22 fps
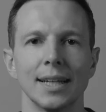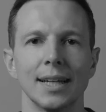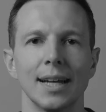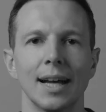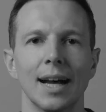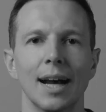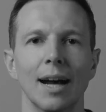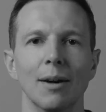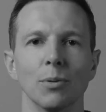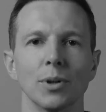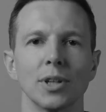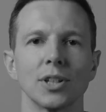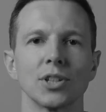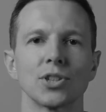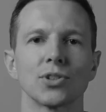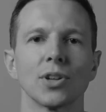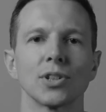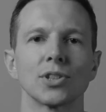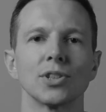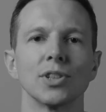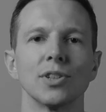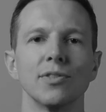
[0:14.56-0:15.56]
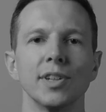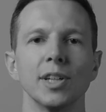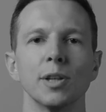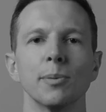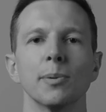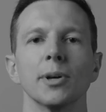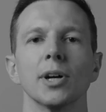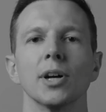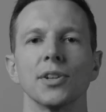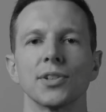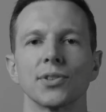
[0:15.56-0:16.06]
We're going to structure the video
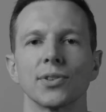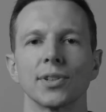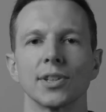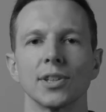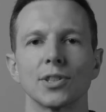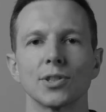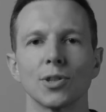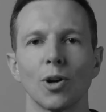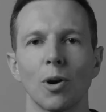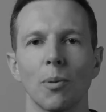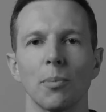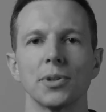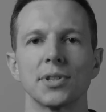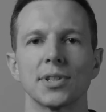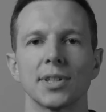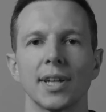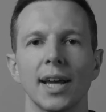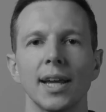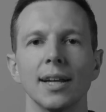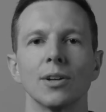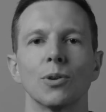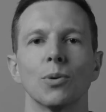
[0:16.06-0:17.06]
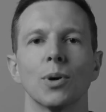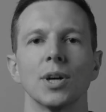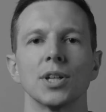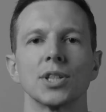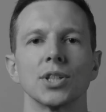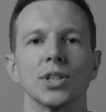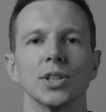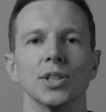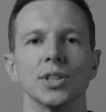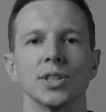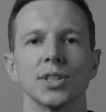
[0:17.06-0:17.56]
by answering the top 10
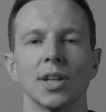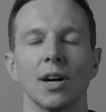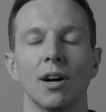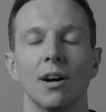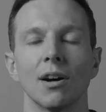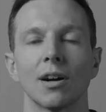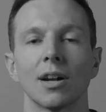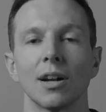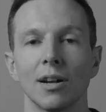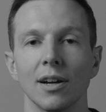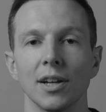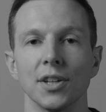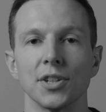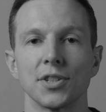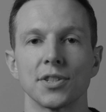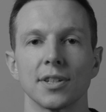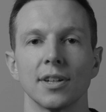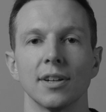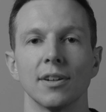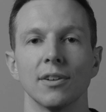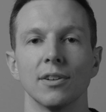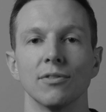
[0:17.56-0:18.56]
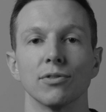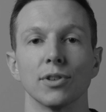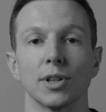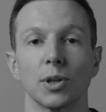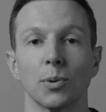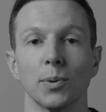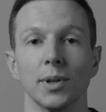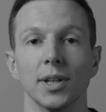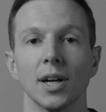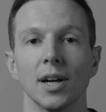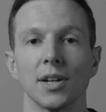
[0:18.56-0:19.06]
questions that our clients
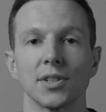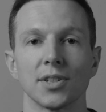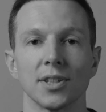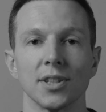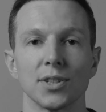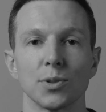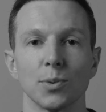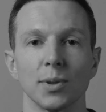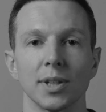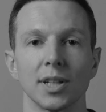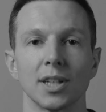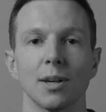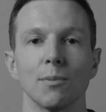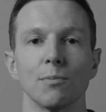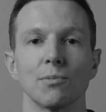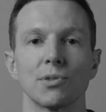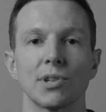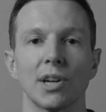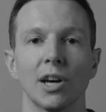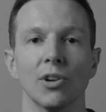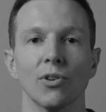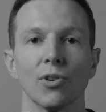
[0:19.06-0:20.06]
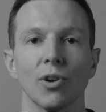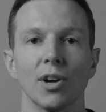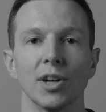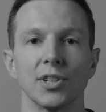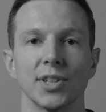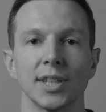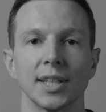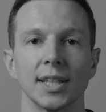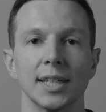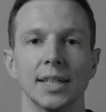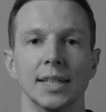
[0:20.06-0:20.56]
frequently ask us when it comes to
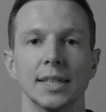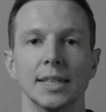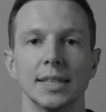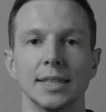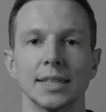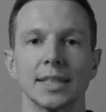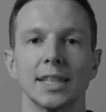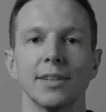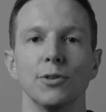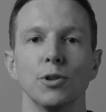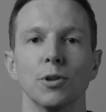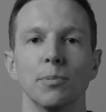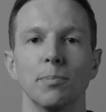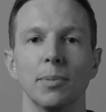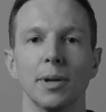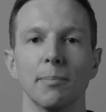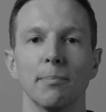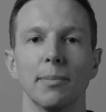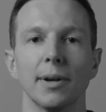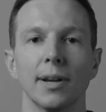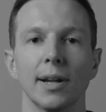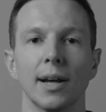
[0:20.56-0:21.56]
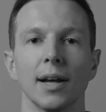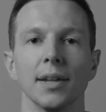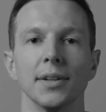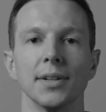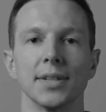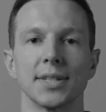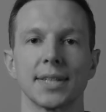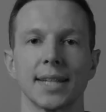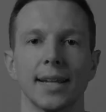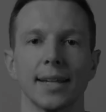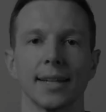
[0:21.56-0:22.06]
underwriting to give you a bit better
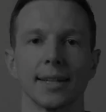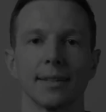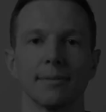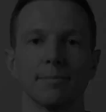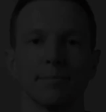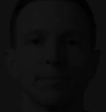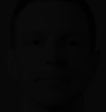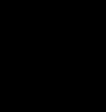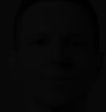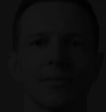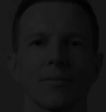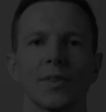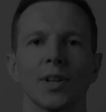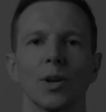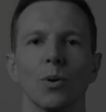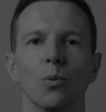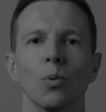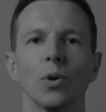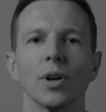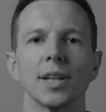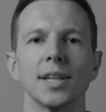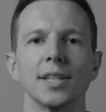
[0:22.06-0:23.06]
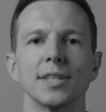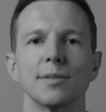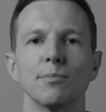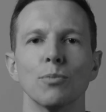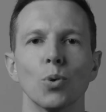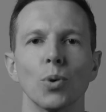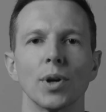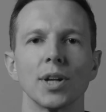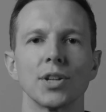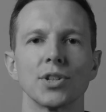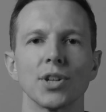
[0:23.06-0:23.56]
understanding. What is
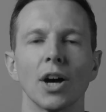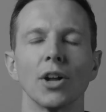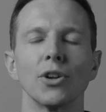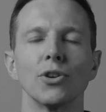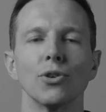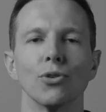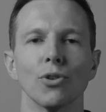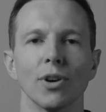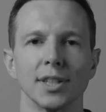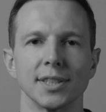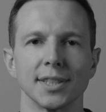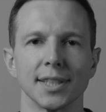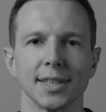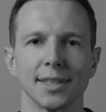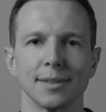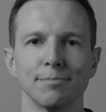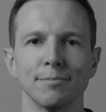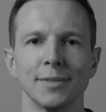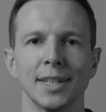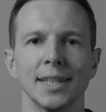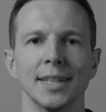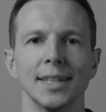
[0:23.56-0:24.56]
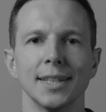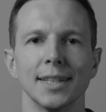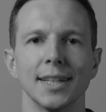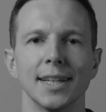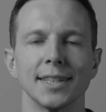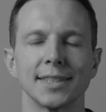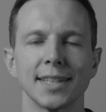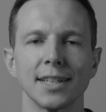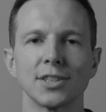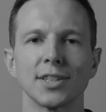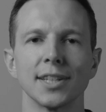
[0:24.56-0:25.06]
mortgage underwriting?
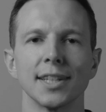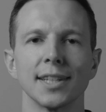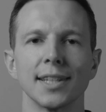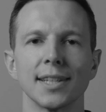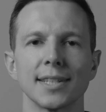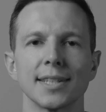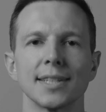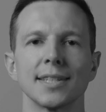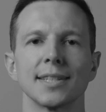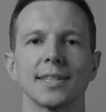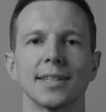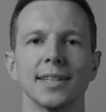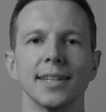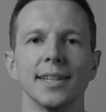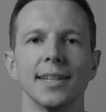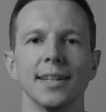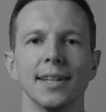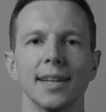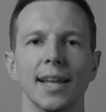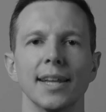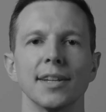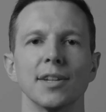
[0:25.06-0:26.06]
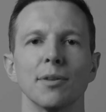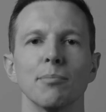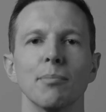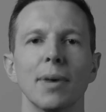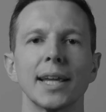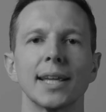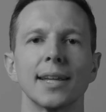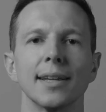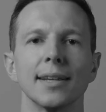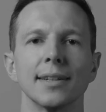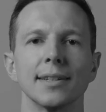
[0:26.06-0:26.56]
Essentially, this is the lender
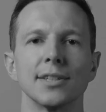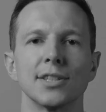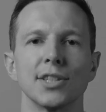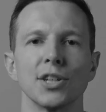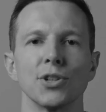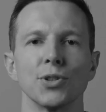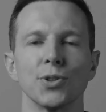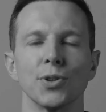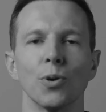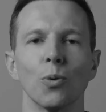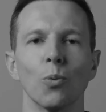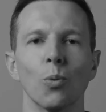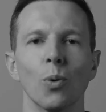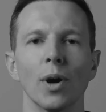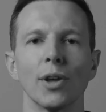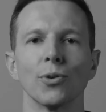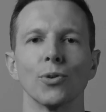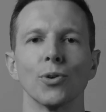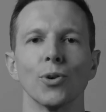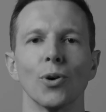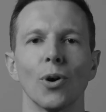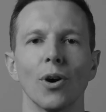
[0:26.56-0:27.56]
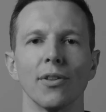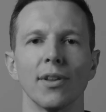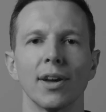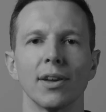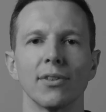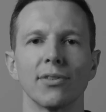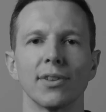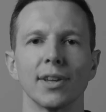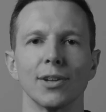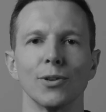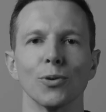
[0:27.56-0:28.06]
making a decision whether or not they
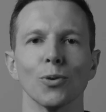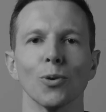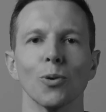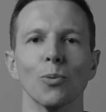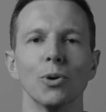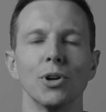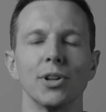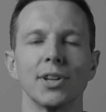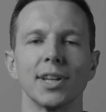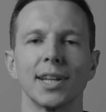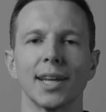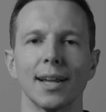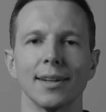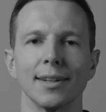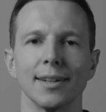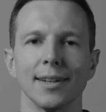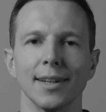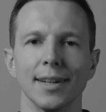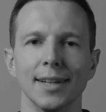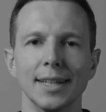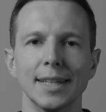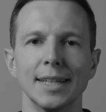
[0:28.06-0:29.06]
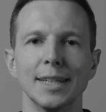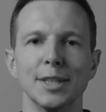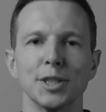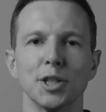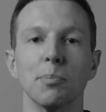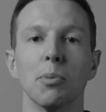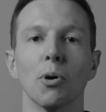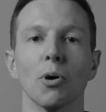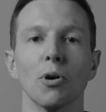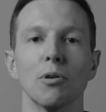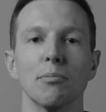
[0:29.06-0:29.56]
think you're a worthy candidate
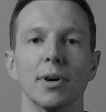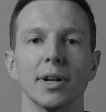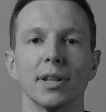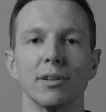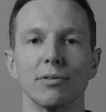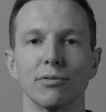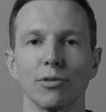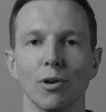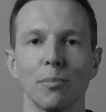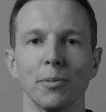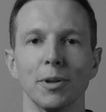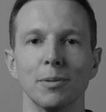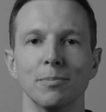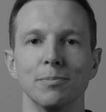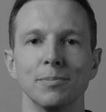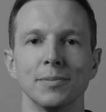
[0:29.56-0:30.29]
to borrow money from them.